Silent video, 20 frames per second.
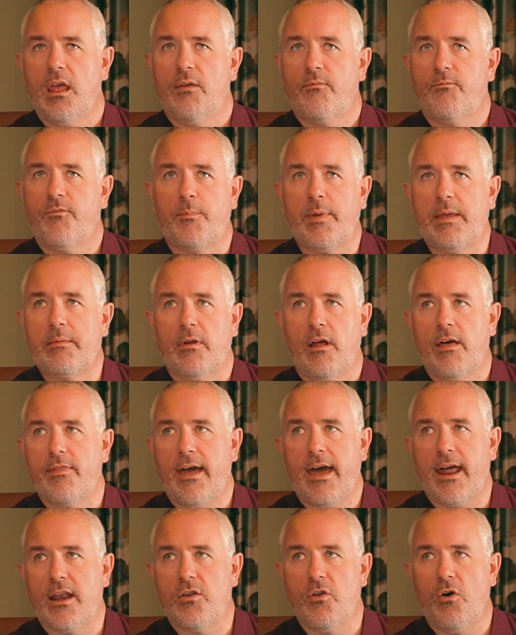for people like
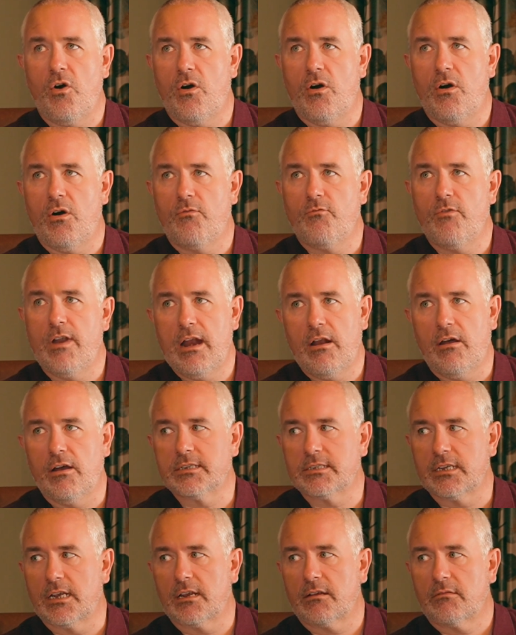that not
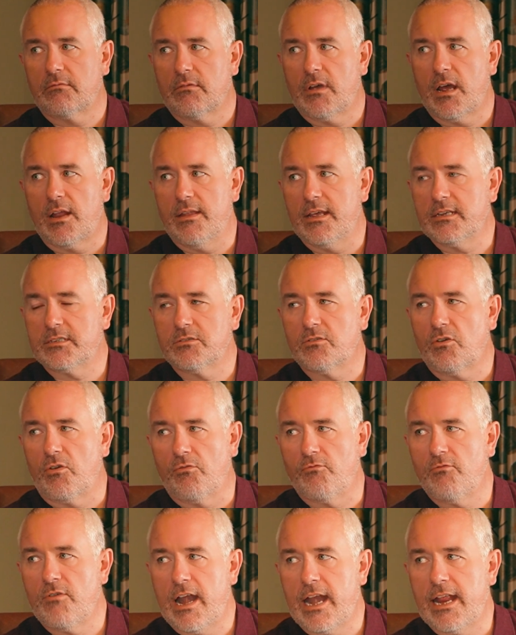realising, and there's
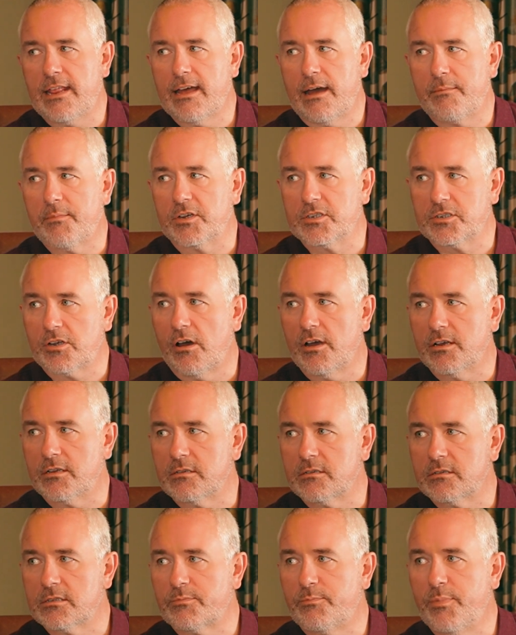not really that much
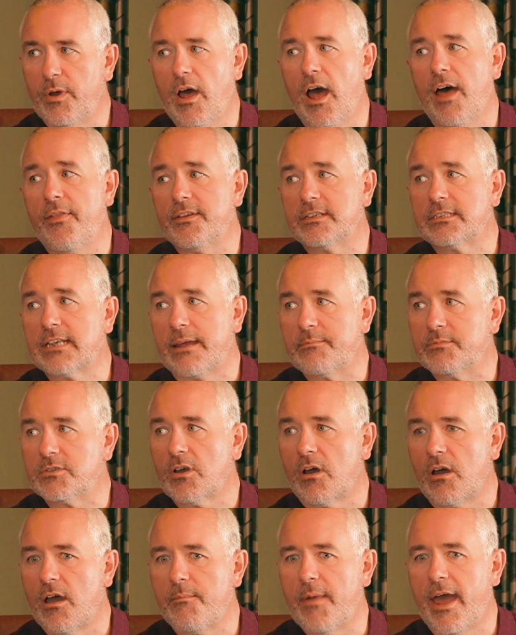guidance, but at the same
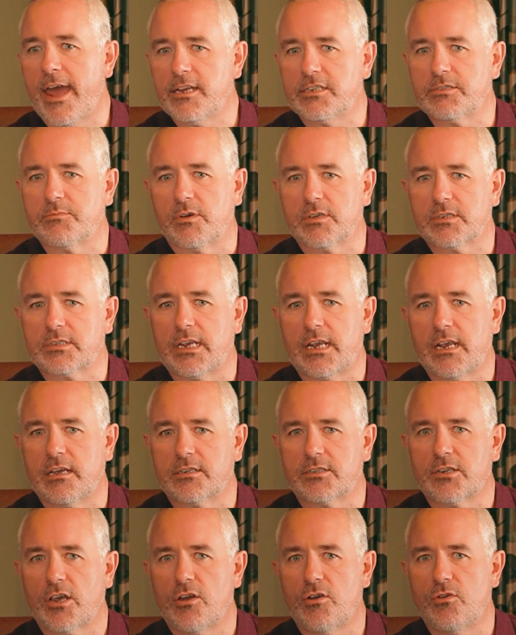time, HMRC are
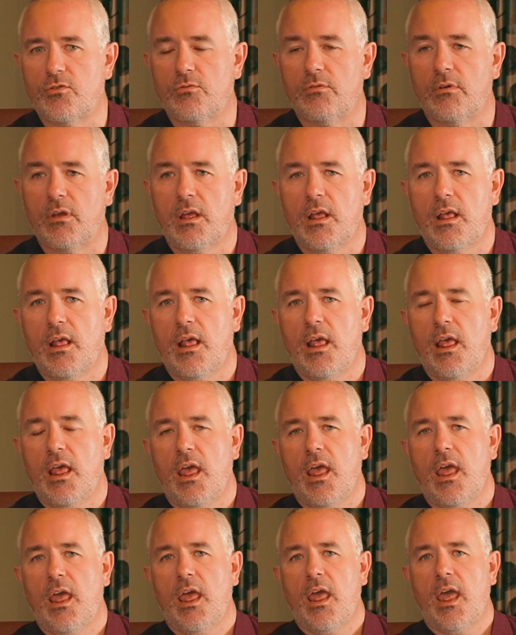so
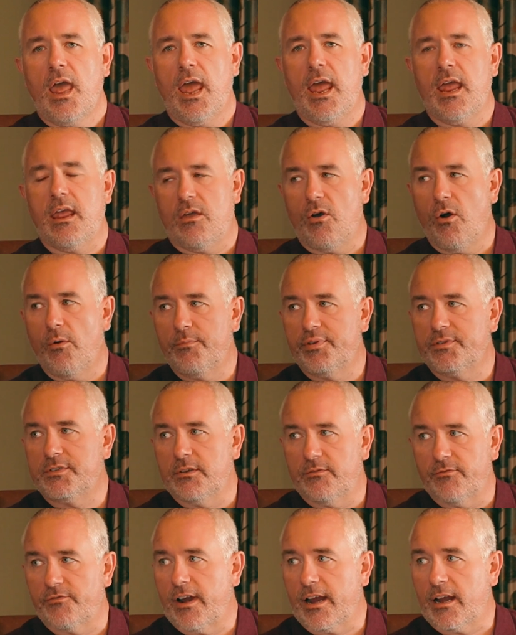
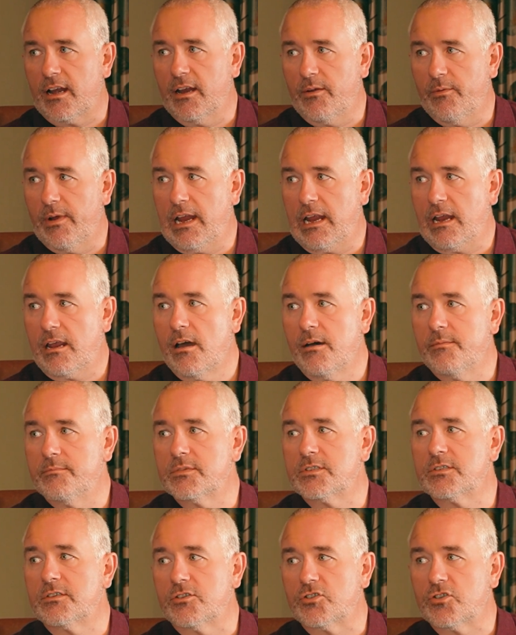incompetent, frankly, when it
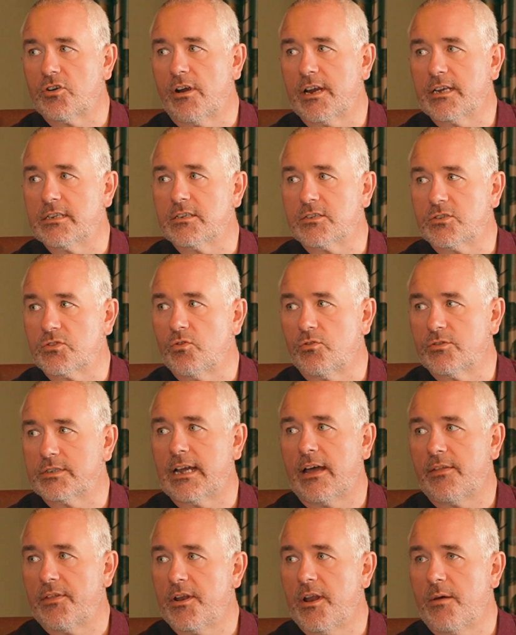comes to trying to sort
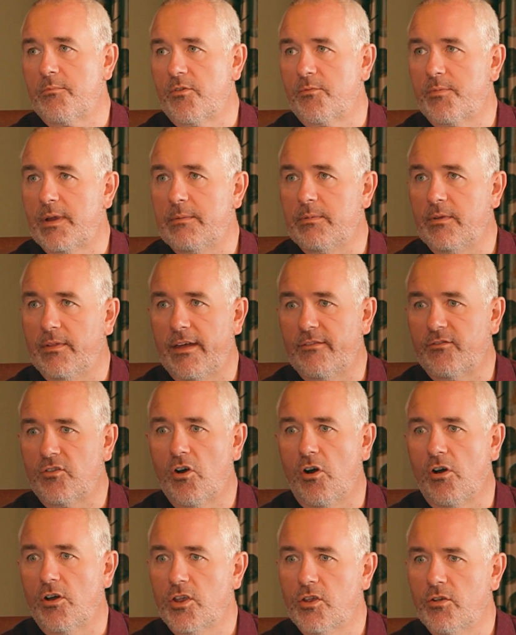out the number of people they've
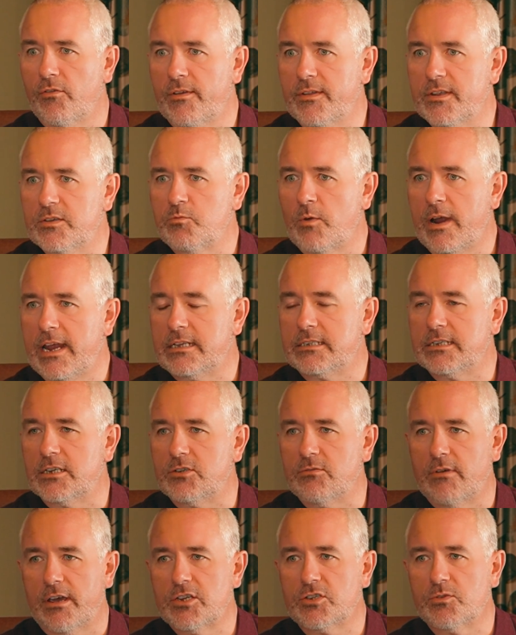got. You're in this weird
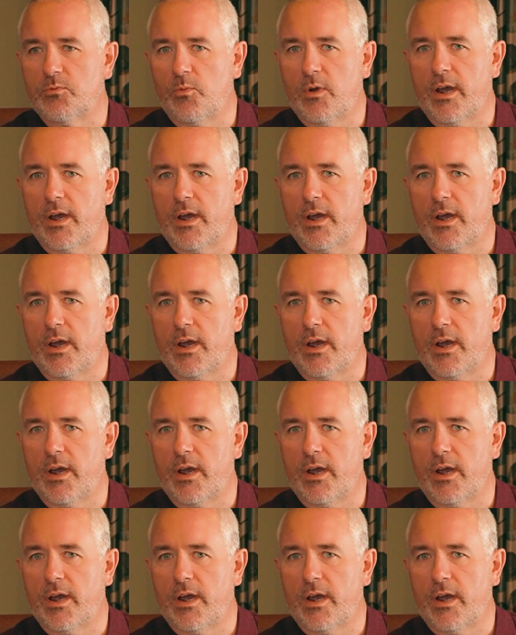situation